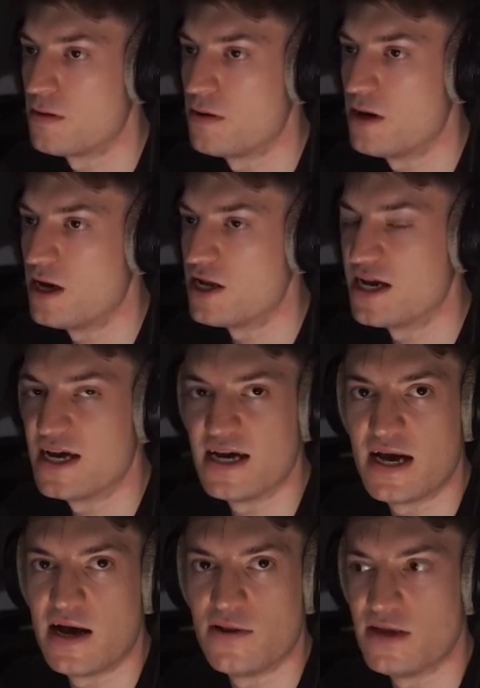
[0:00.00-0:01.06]
And you hear
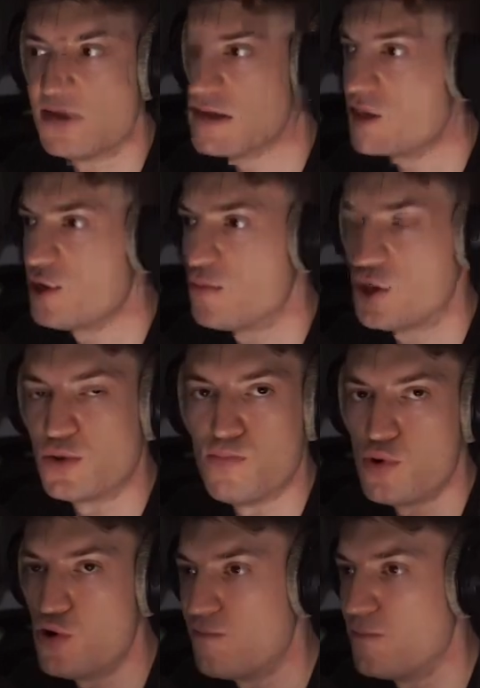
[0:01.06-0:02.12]
how there's so much
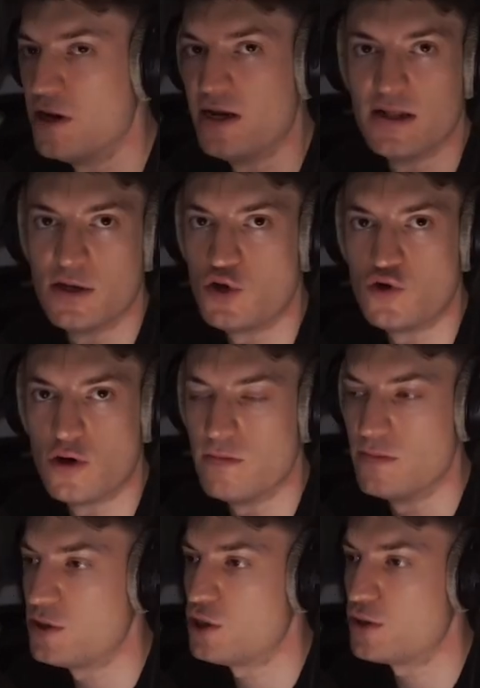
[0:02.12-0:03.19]
movement in those
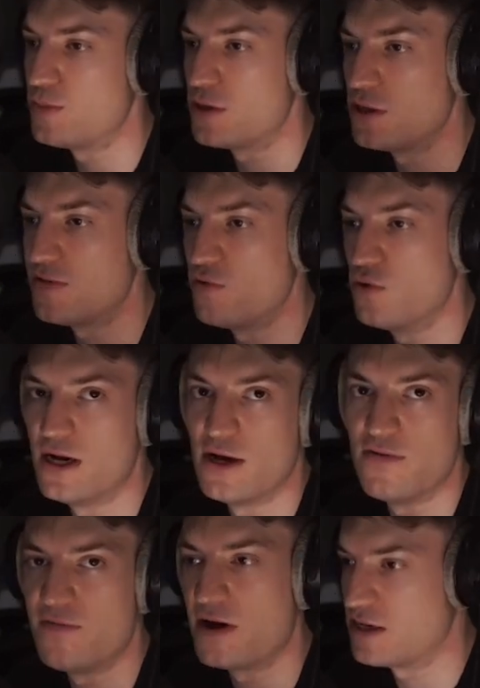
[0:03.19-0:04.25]
drums just because of all the
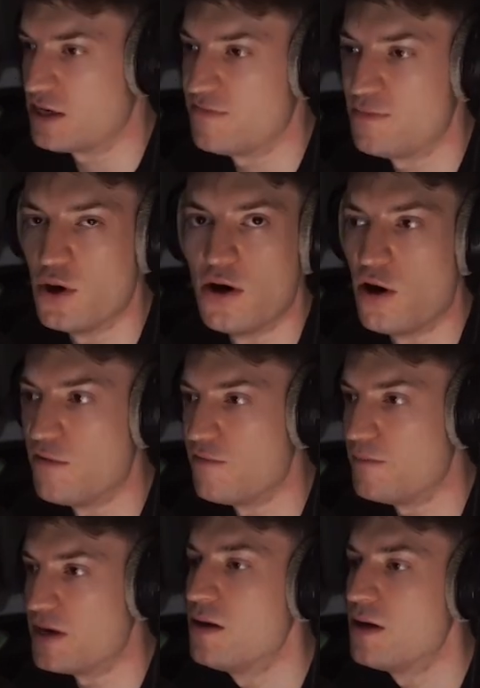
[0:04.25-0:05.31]
little things I put off
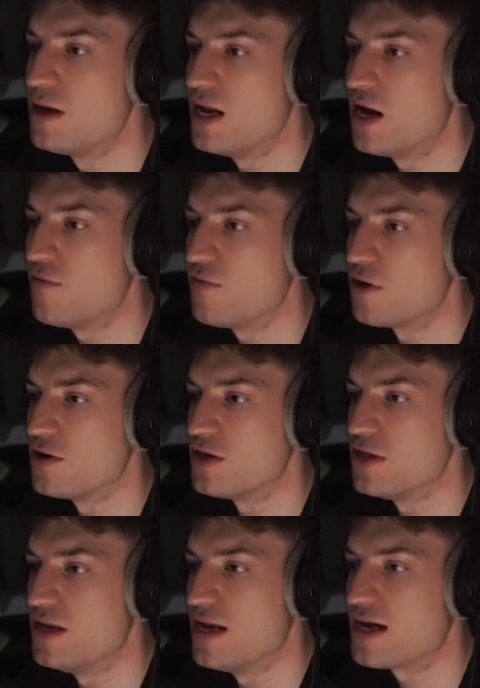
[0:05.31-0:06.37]
beat. Now if we go to
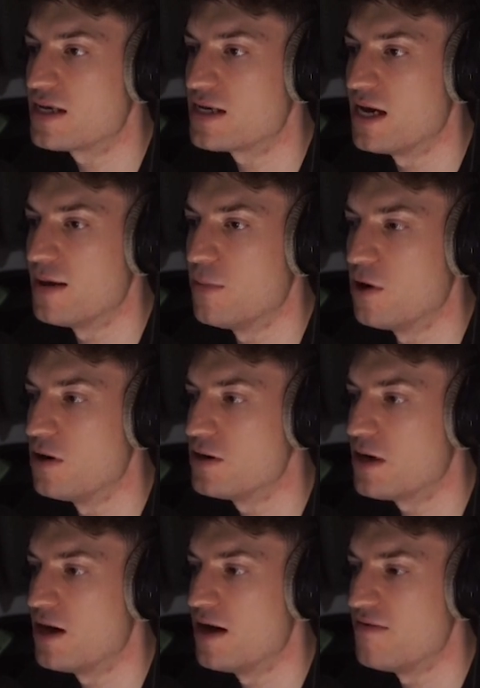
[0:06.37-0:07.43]
the next 8
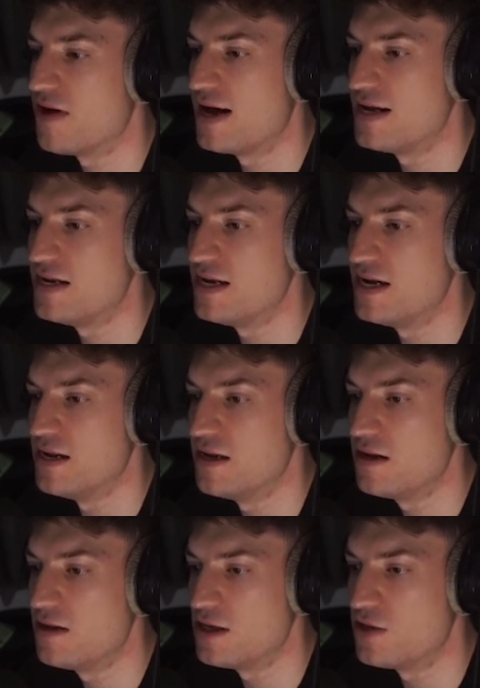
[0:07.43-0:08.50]
bars, I've added in
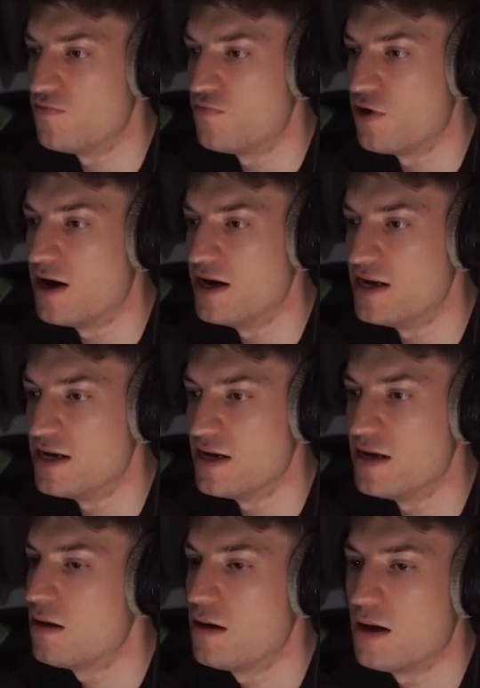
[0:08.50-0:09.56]
this ride
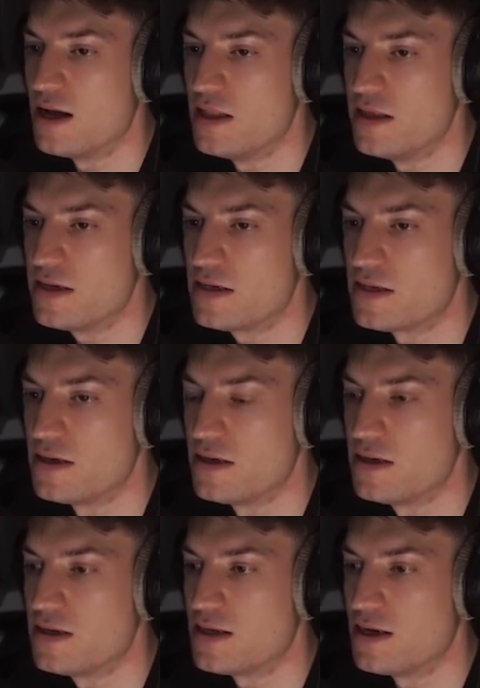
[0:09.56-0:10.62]
here, and this
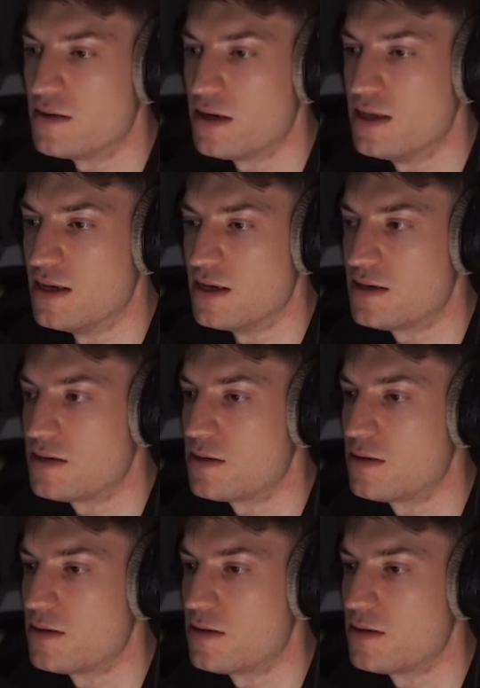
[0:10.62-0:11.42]
sounds like this.